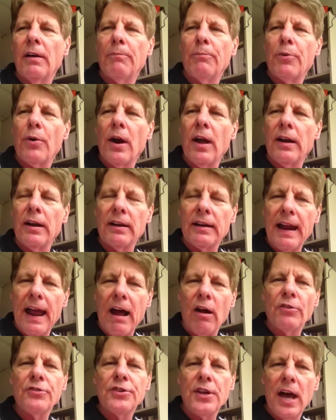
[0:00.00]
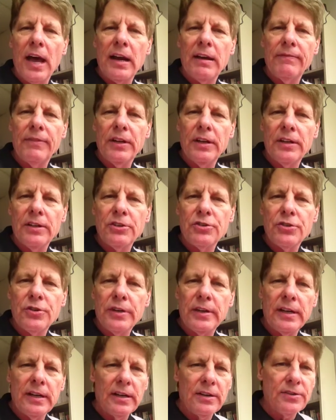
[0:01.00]
product outside of the
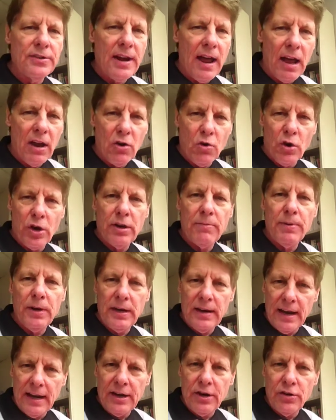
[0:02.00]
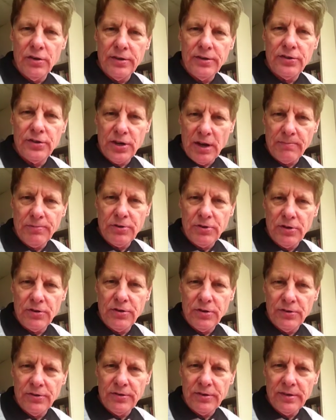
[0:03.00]
industry is not going to be a good
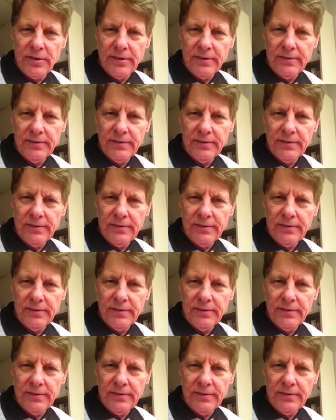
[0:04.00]
substitute